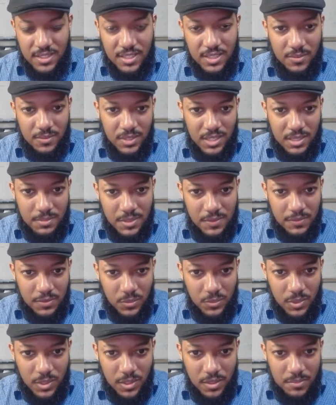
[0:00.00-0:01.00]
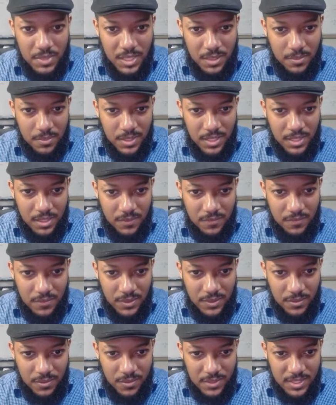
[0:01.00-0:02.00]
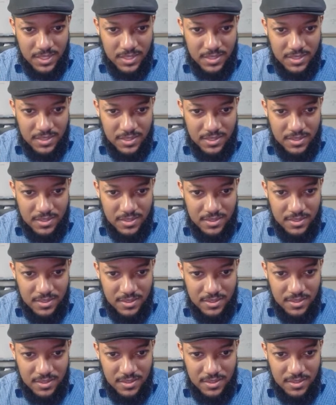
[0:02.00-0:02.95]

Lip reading: And come off the wall maybe a few inches.